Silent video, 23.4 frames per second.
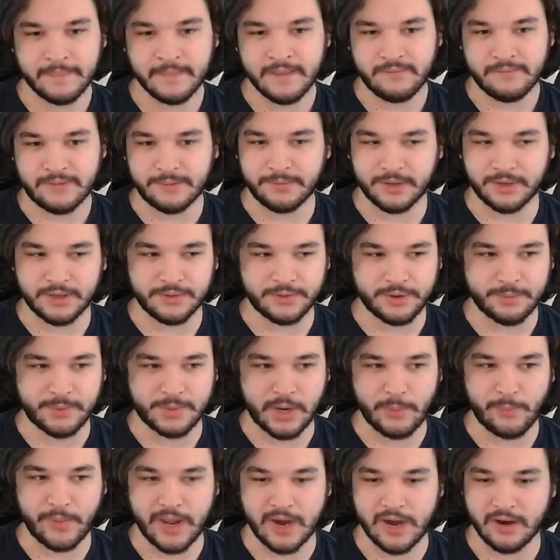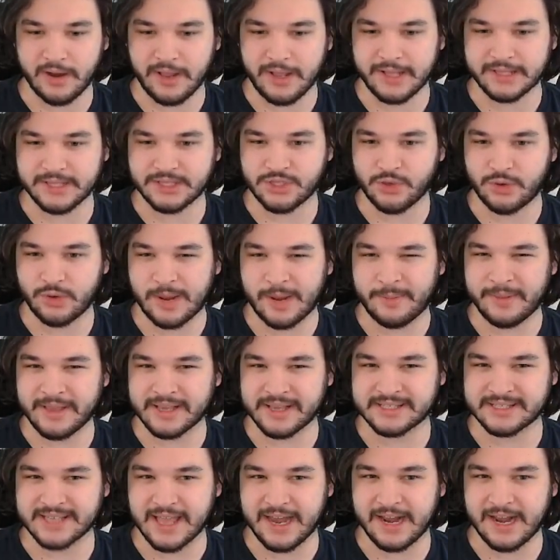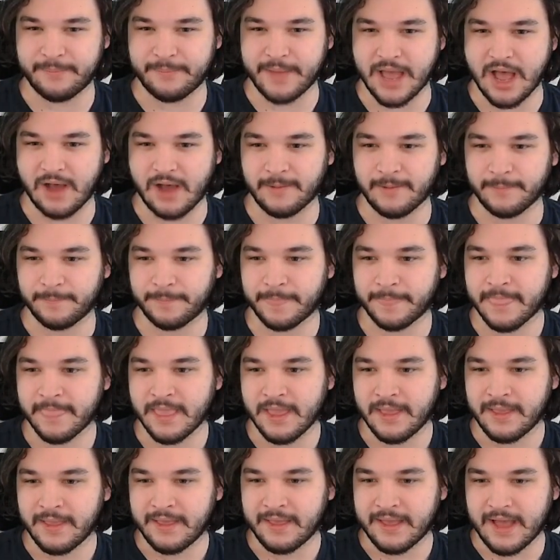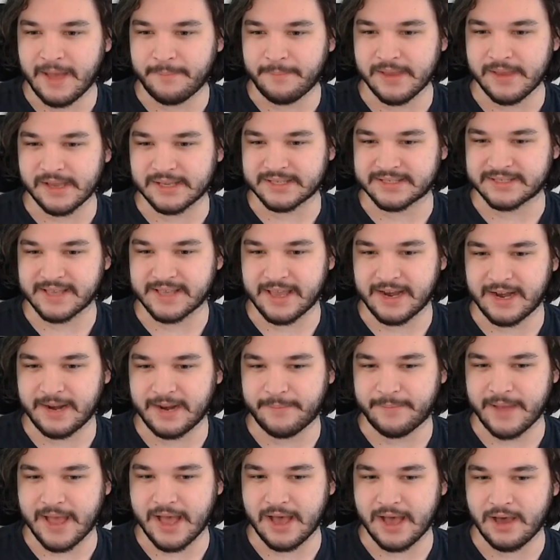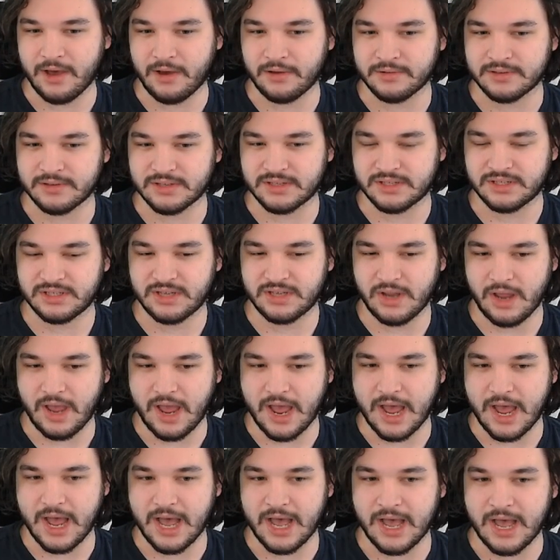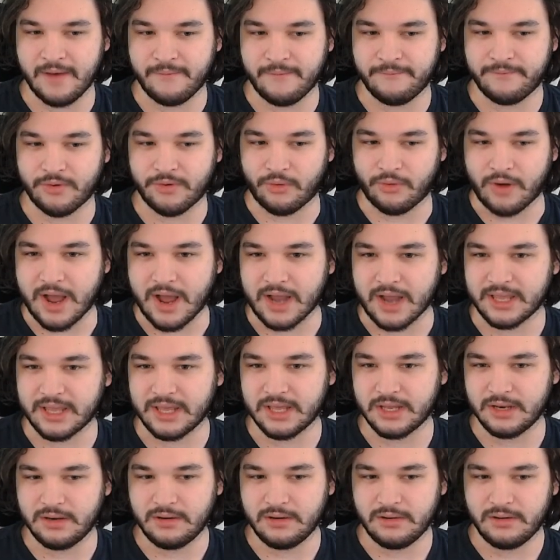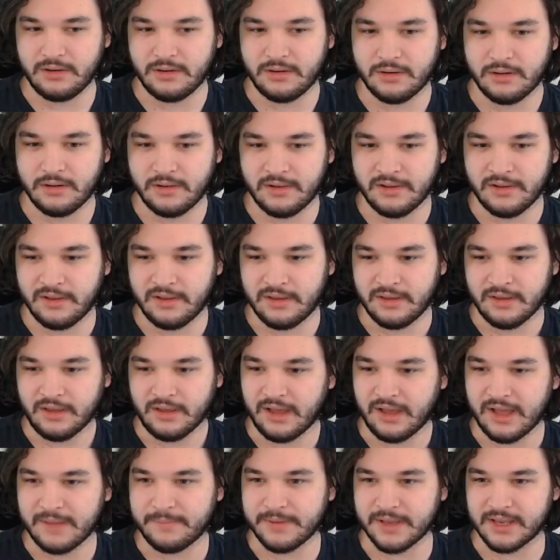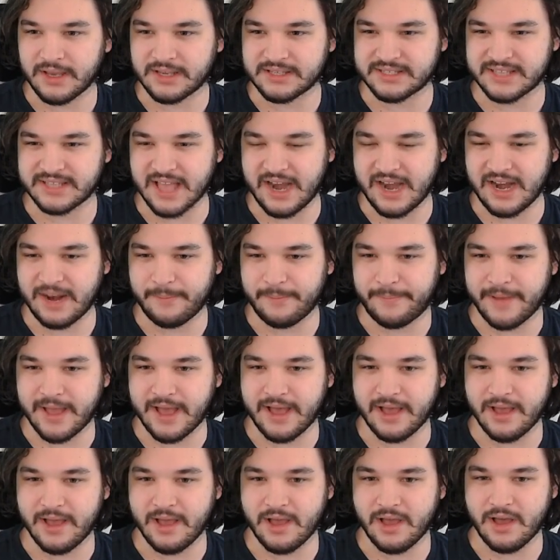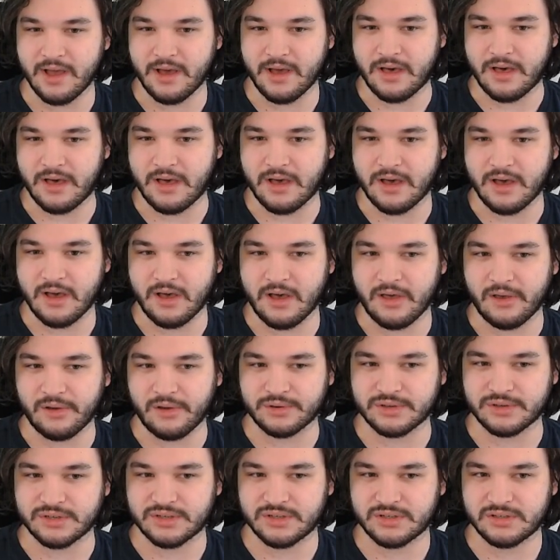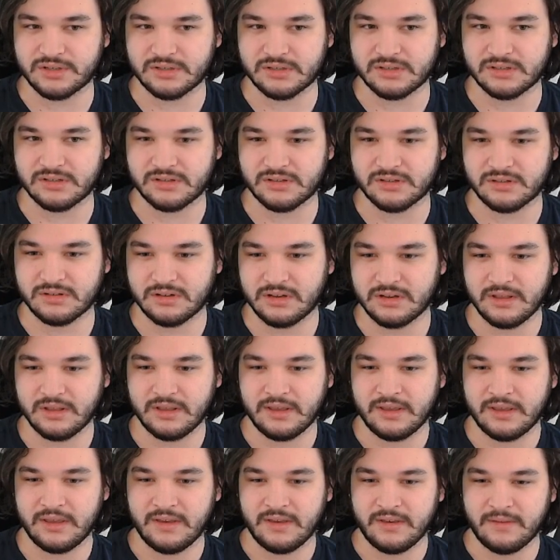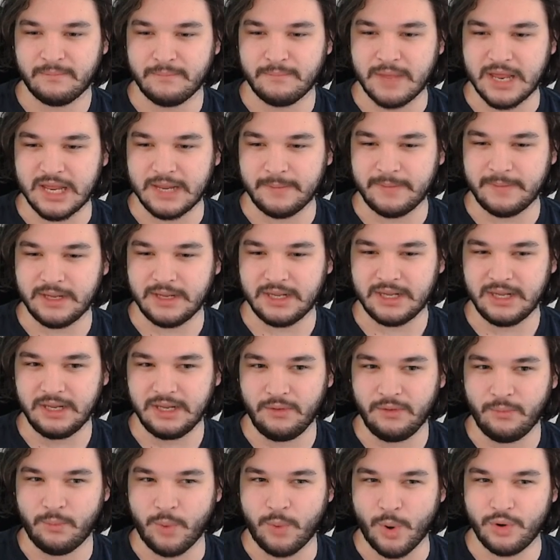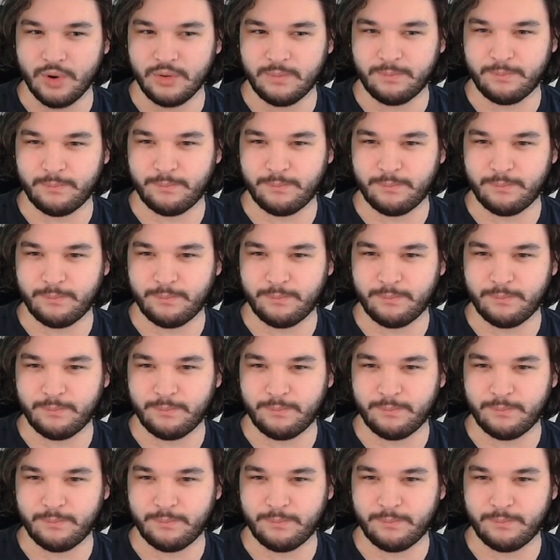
I'm looking through barbarians. Who would I be excited about? I'd be excited about uh, Fahrakin. I'd be excited about maybe Woe